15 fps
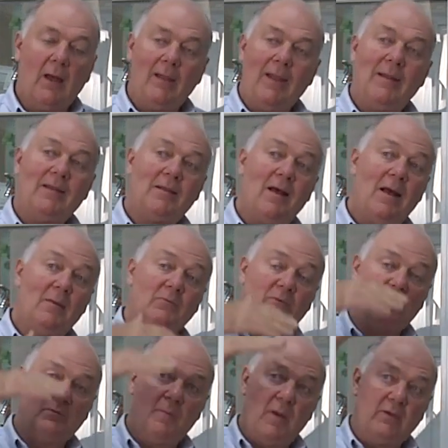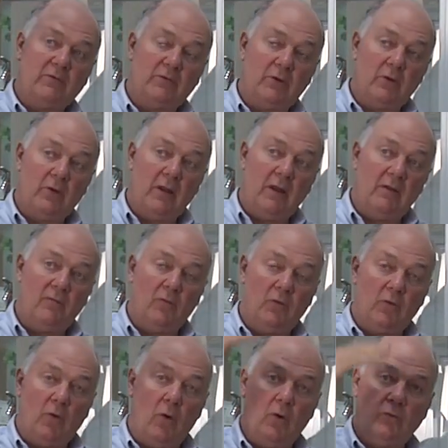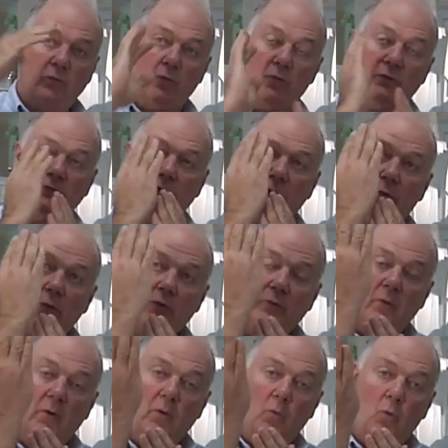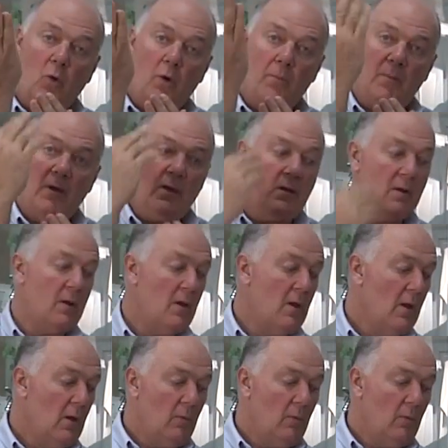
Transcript: A lot of times, especially on 8-foot tall doors, the doors want to warp in.